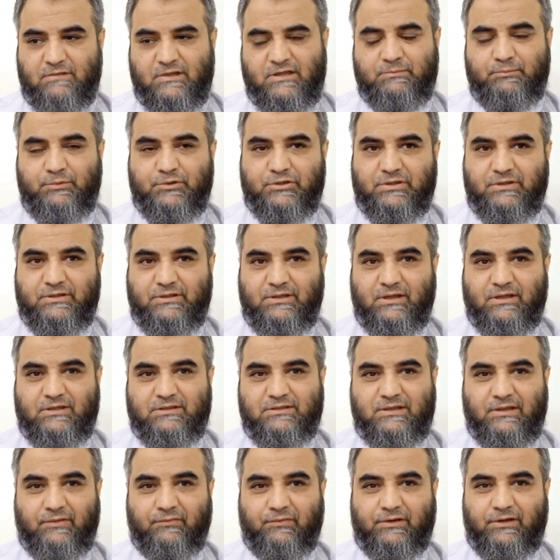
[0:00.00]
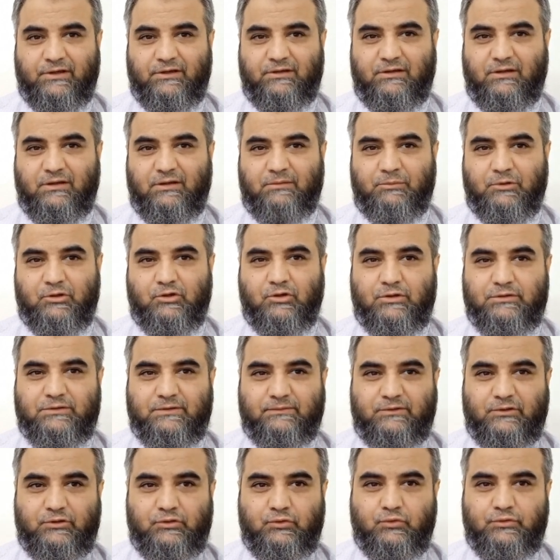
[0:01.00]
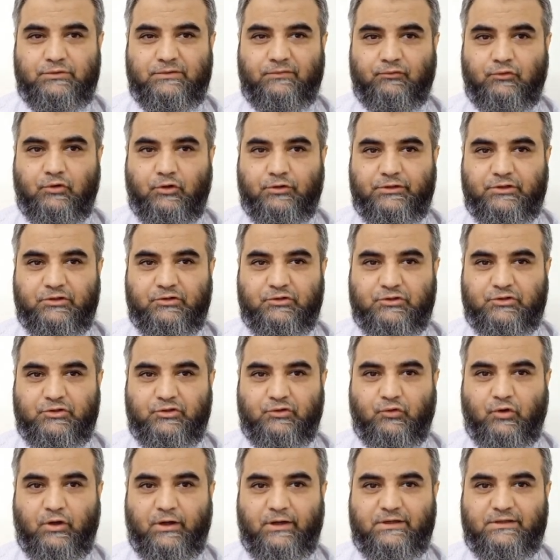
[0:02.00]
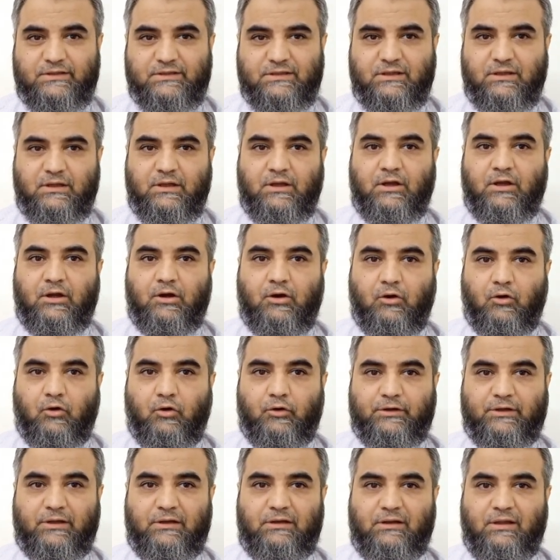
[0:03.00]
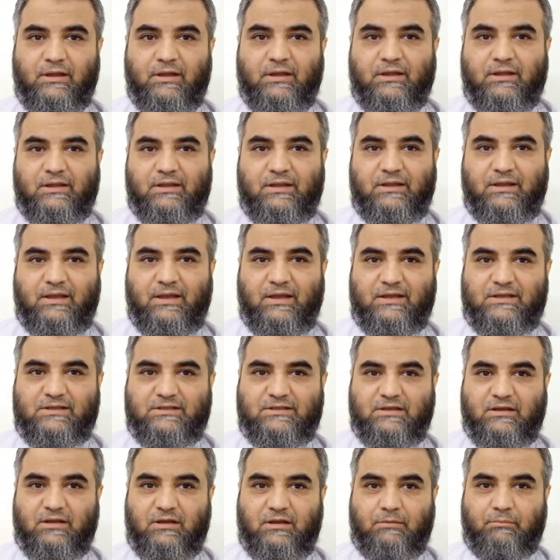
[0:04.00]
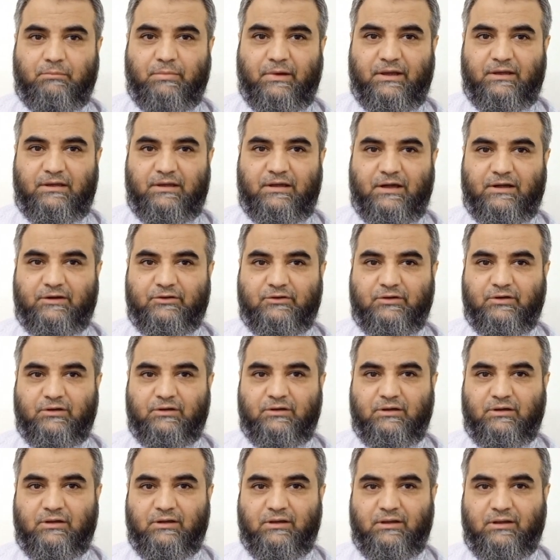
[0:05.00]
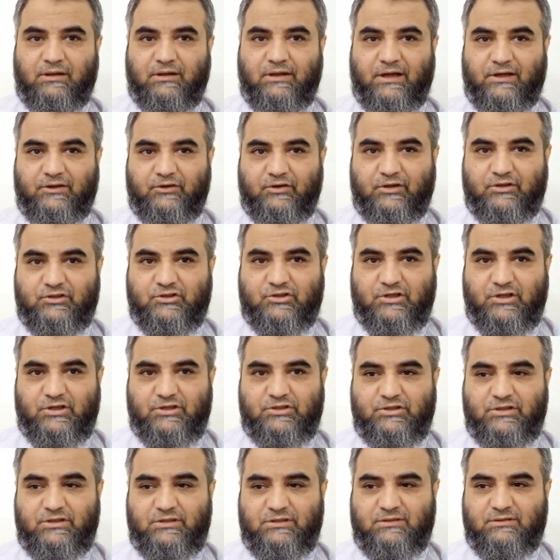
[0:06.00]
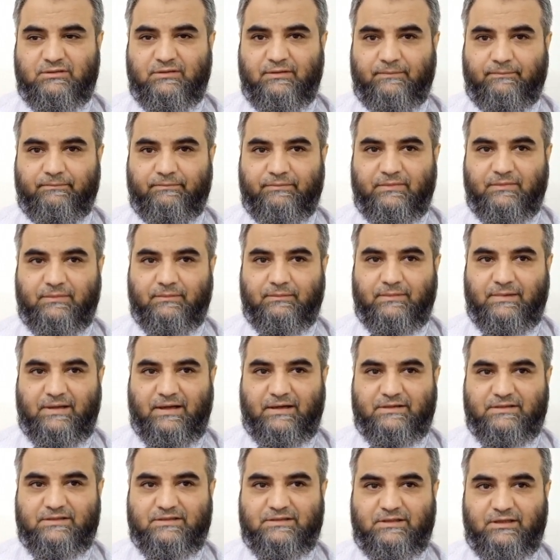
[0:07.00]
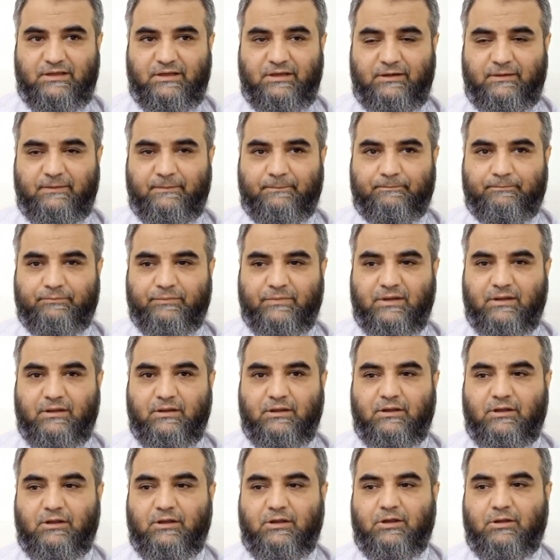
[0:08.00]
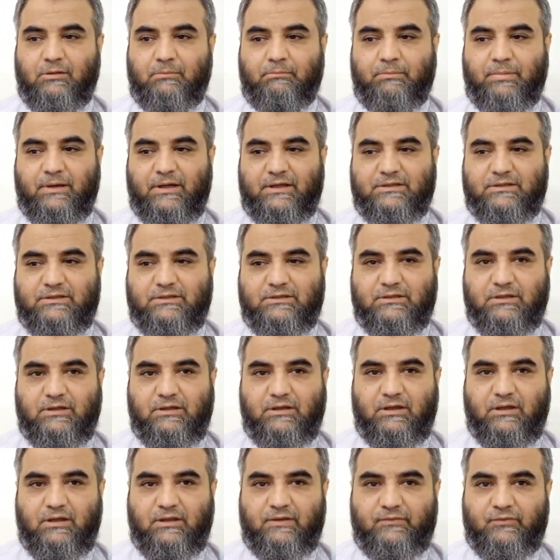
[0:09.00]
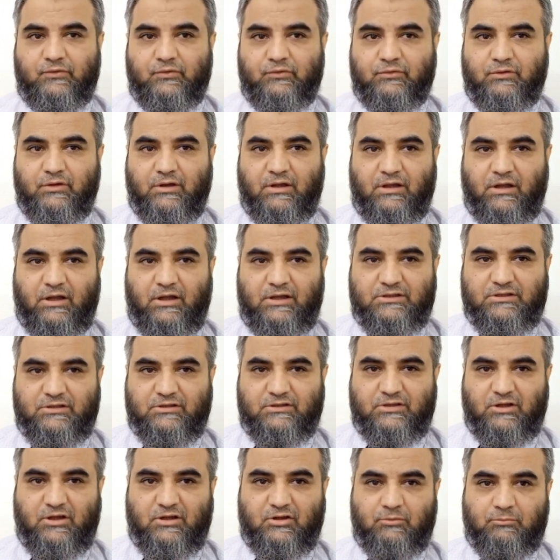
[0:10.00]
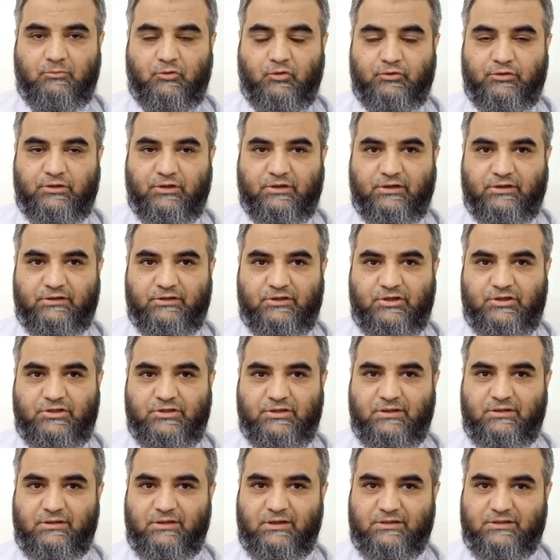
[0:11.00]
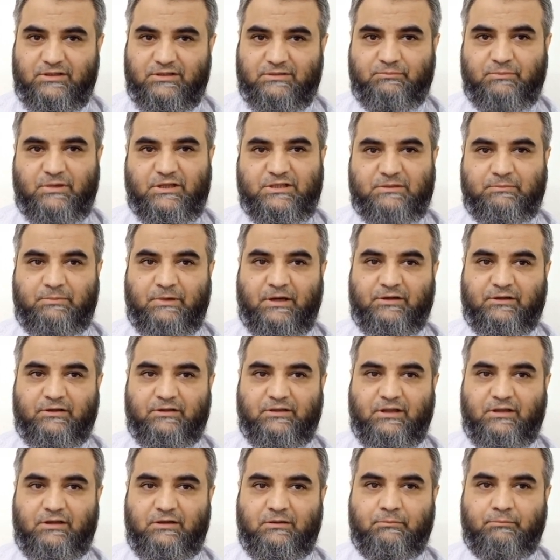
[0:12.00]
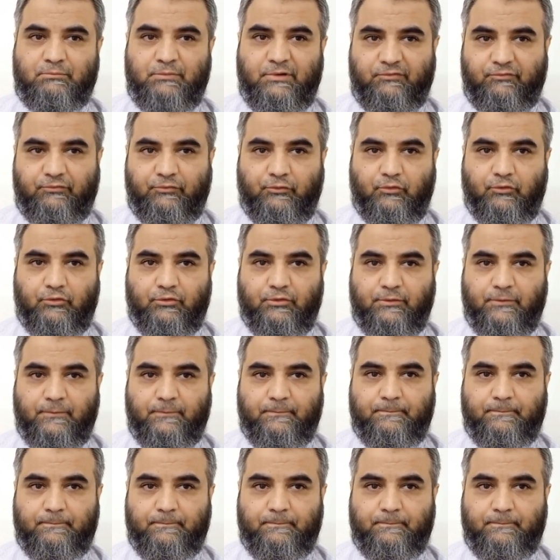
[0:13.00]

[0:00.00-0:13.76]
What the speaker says: This patient has definitely, because of the use of corticosteroids oral, he has bilateral cataract changes. That is there. But if you talk about the condition, it is much better than before.